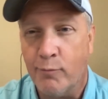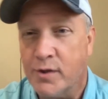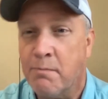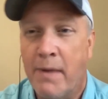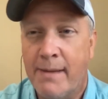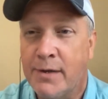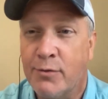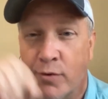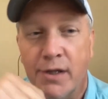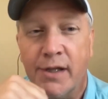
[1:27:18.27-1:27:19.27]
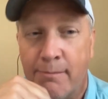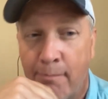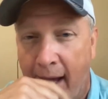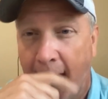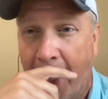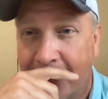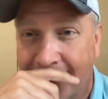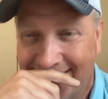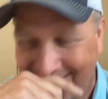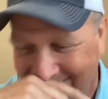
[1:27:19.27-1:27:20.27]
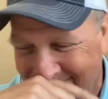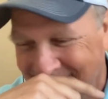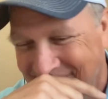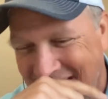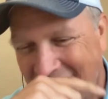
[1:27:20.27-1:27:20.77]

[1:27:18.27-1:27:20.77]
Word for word: which made me really mad. Yeah.